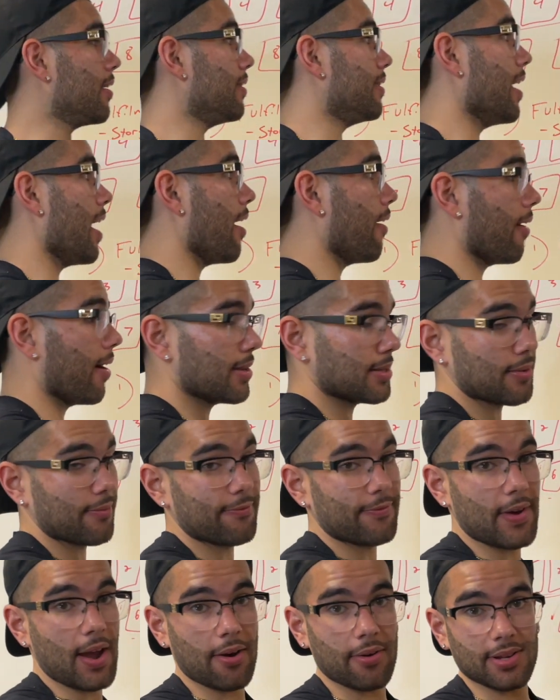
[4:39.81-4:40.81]
Daryl has a
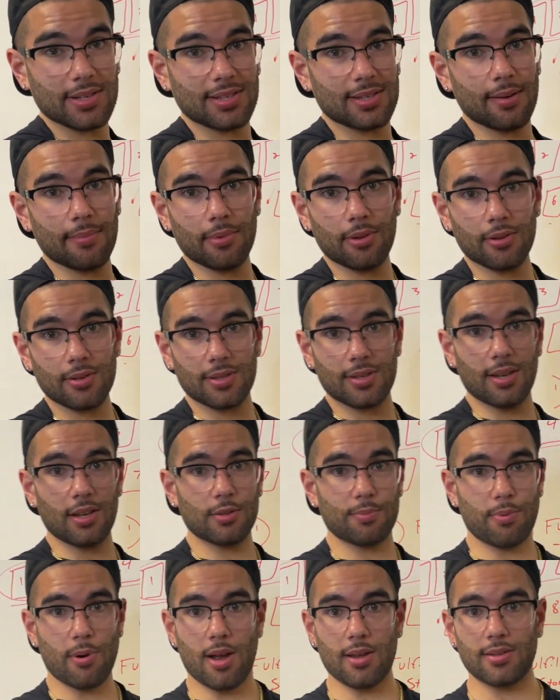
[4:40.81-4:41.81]
very similar
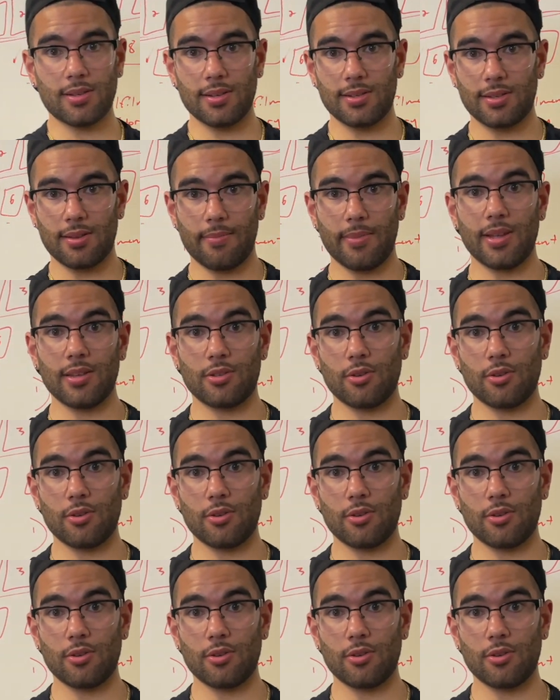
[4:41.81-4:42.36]
sales process to me.